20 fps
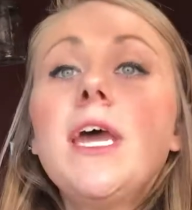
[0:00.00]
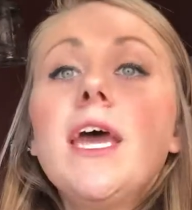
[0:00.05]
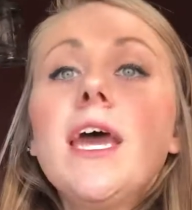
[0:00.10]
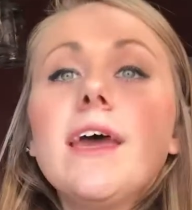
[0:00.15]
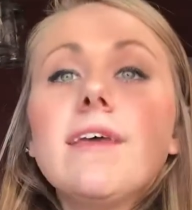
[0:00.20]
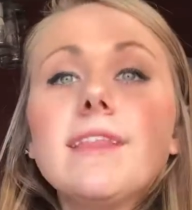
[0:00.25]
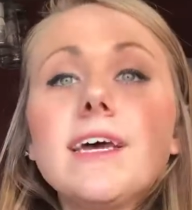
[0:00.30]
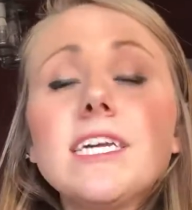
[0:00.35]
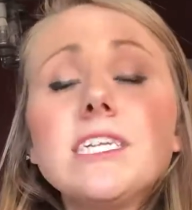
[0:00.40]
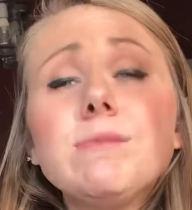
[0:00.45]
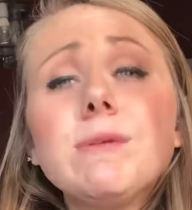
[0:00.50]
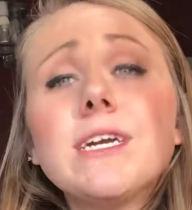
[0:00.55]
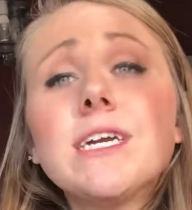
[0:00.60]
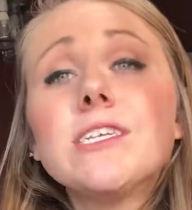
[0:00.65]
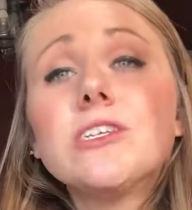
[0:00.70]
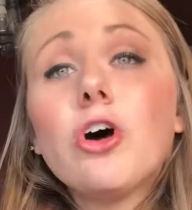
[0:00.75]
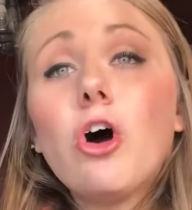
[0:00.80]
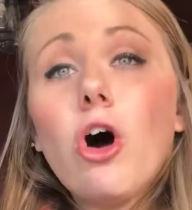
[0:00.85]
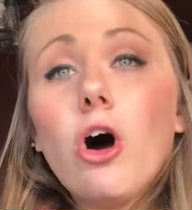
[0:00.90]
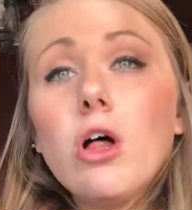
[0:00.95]
And that's
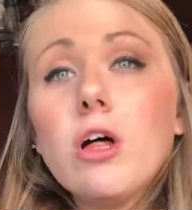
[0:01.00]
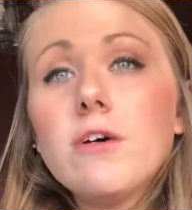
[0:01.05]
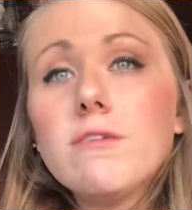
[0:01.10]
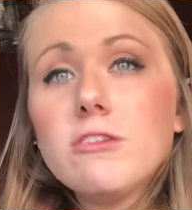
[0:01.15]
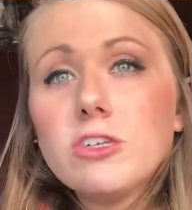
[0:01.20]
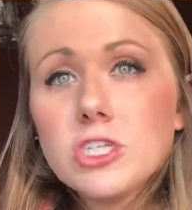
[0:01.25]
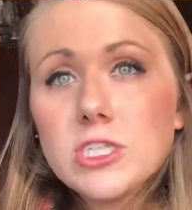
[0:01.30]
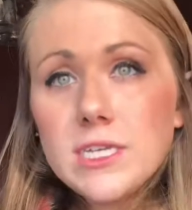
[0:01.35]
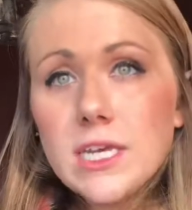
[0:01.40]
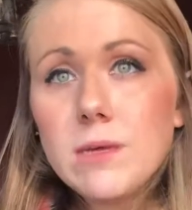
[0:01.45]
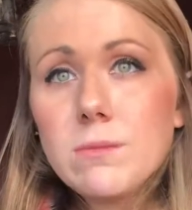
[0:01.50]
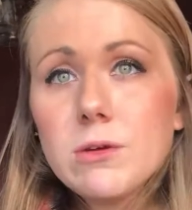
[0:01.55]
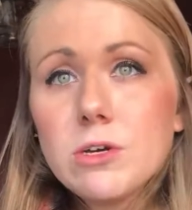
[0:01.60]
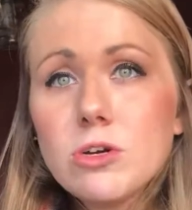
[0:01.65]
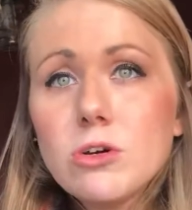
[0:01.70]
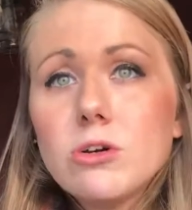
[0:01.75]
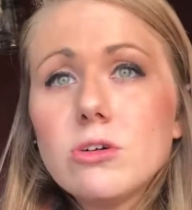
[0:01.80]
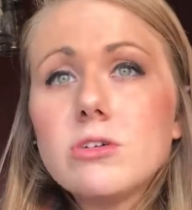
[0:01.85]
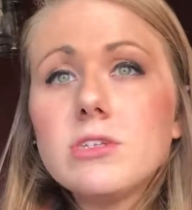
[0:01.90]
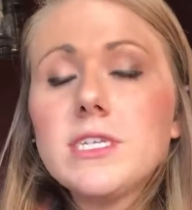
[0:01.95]
because all of those
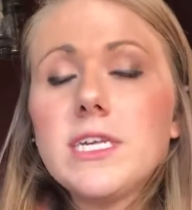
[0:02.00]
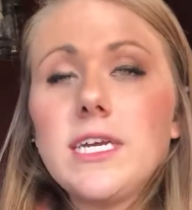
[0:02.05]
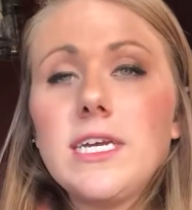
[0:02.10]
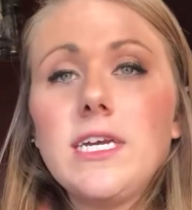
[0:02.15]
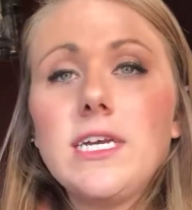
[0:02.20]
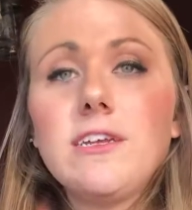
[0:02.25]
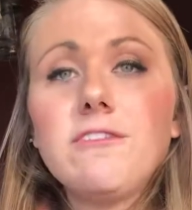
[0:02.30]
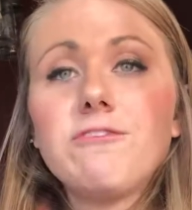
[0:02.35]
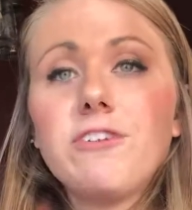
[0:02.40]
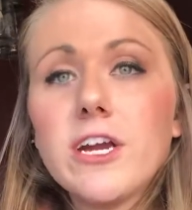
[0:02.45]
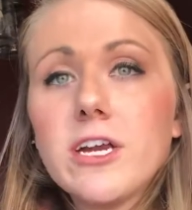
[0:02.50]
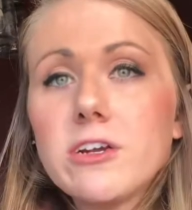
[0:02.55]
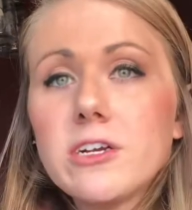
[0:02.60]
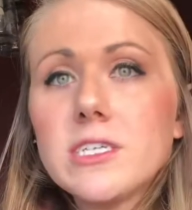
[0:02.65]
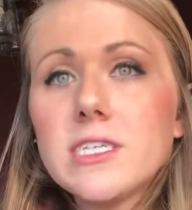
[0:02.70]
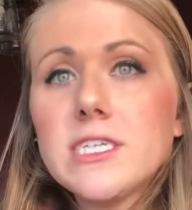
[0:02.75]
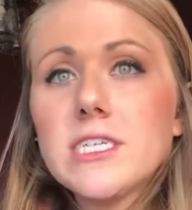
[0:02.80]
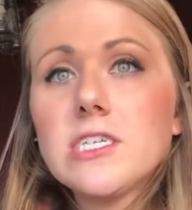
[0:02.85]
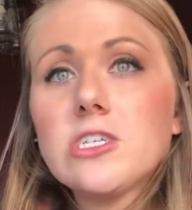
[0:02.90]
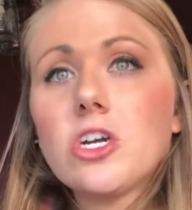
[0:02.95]
chemicals and
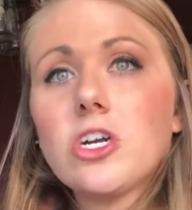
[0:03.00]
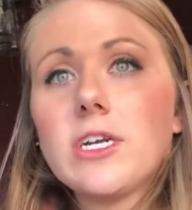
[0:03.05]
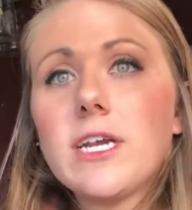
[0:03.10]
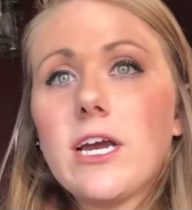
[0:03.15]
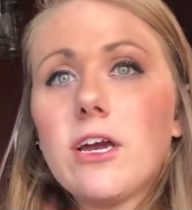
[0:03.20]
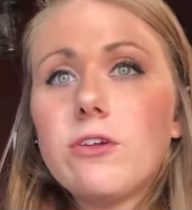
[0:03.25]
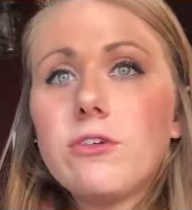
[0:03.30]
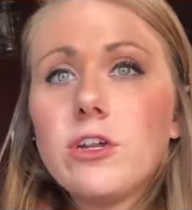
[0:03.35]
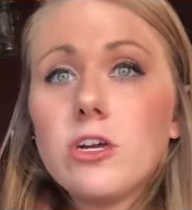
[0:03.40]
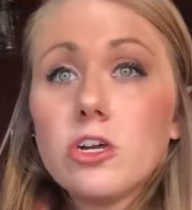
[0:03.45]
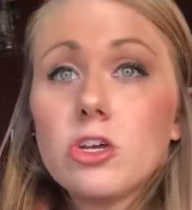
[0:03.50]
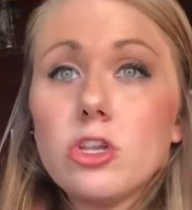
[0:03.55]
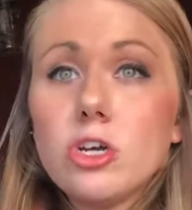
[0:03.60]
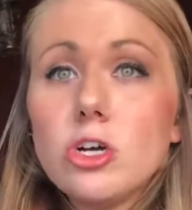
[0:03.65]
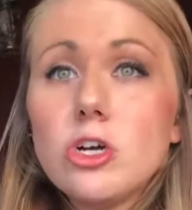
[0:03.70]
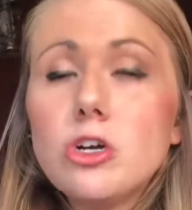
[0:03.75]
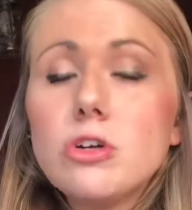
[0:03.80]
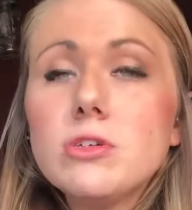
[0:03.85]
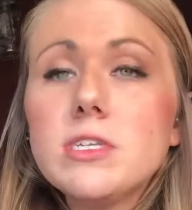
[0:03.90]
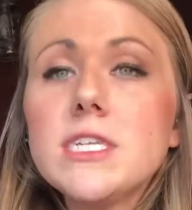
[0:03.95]
fragrances are now in your
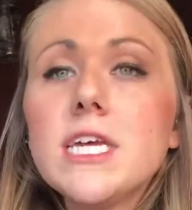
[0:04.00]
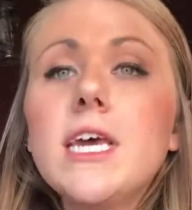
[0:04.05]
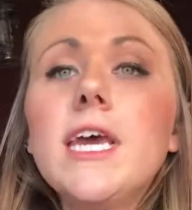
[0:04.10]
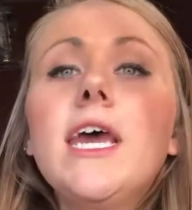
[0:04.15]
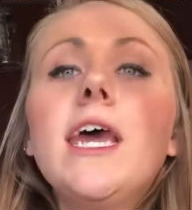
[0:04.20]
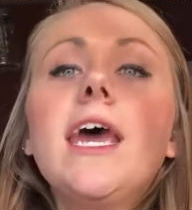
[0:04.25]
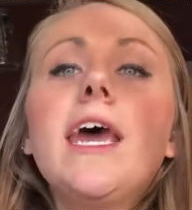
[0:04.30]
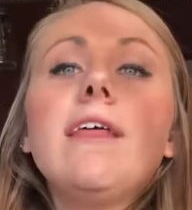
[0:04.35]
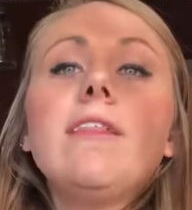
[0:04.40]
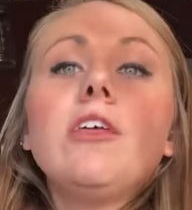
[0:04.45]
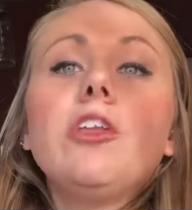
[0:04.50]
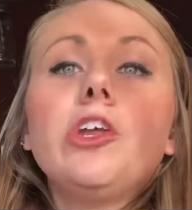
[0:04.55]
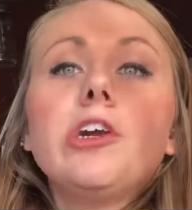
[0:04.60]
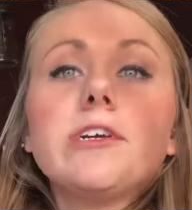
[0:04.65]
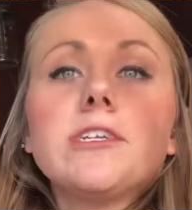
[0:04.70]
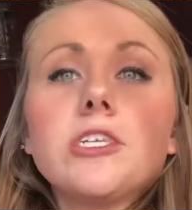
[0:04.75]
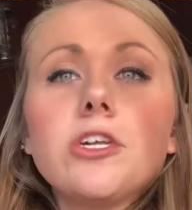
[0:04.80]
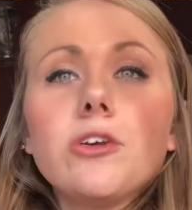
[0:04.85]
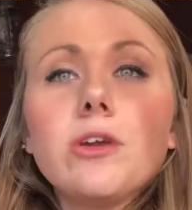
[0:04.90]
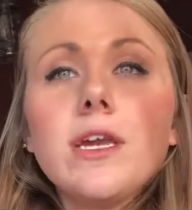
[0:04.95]
clothes, and then you're
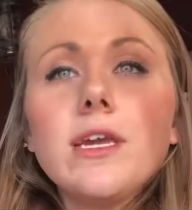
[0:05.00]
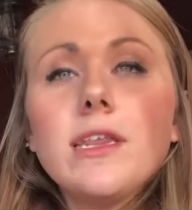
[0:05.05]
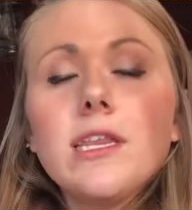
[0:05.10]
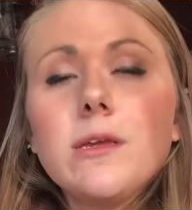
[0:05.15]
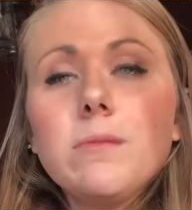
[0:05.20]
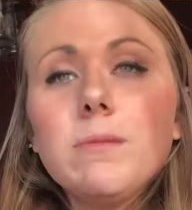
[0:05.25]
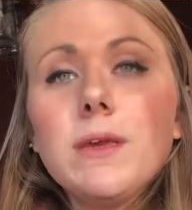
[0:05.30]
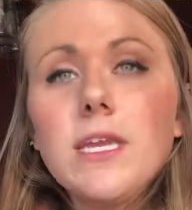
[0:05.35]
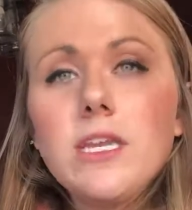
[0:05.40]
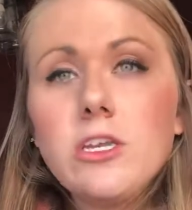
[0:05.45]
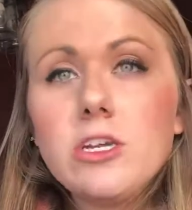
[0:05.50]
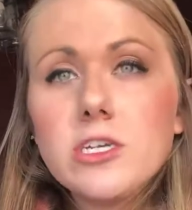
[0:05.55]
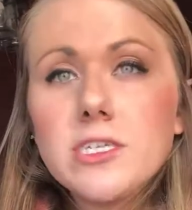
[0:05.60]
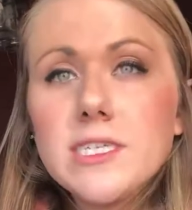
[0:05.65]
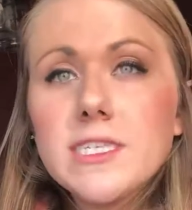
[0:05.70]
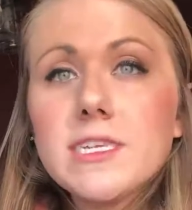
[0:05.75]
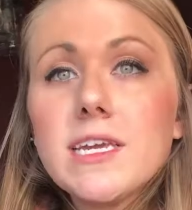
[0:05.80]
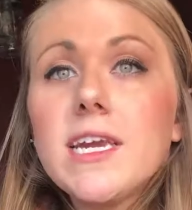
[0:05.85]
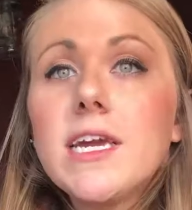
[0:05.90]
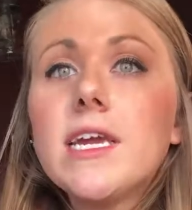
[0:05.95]
soaking them in your
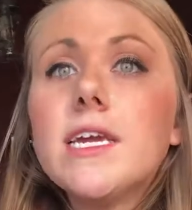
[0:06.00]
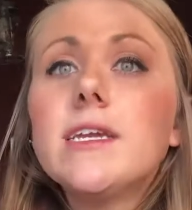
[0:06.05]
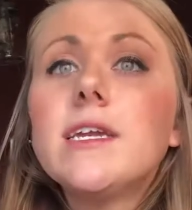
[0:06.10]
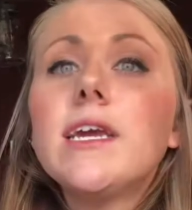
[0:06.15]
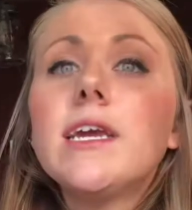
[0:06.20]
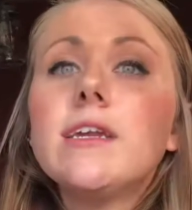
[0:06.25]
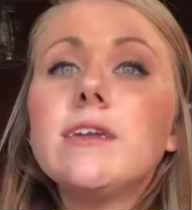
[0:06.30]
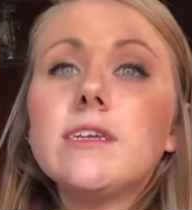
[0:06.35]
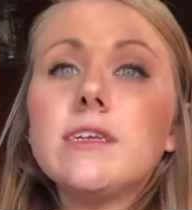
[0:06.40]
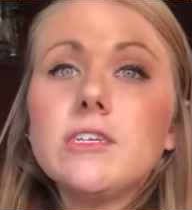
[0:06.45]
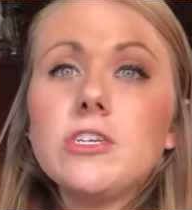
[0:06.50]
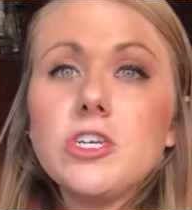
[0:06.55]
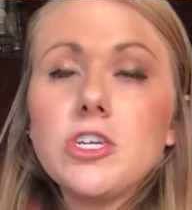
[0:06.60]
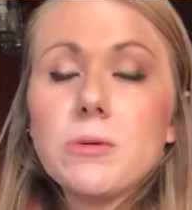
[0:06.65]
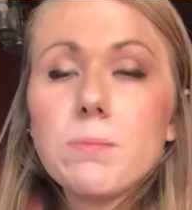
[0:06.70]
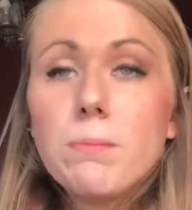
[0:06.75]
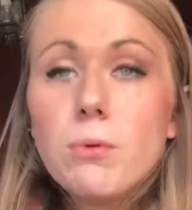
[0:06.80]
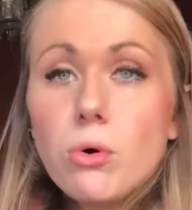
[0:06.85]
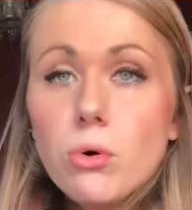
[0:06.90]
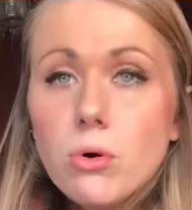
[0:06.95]
skin and in your
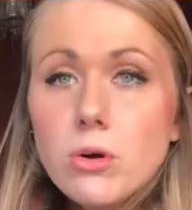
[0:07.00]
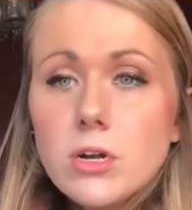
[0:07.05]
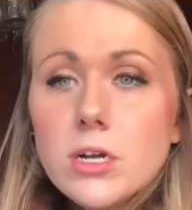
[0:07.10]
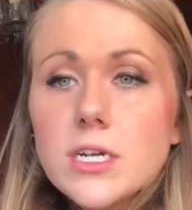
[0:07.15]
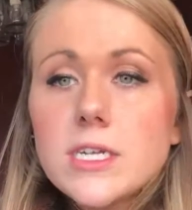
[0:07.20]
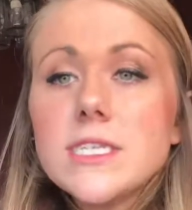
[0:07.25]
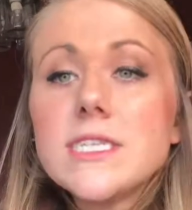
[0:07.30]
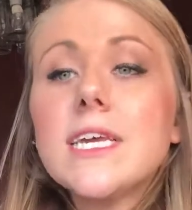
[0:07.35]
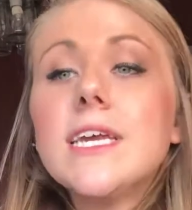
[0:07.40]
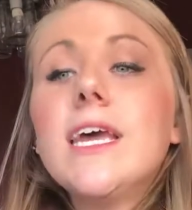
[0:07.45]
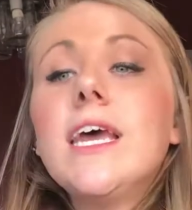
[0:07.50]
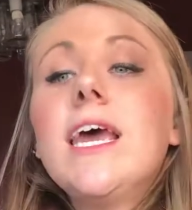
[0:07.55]
pores.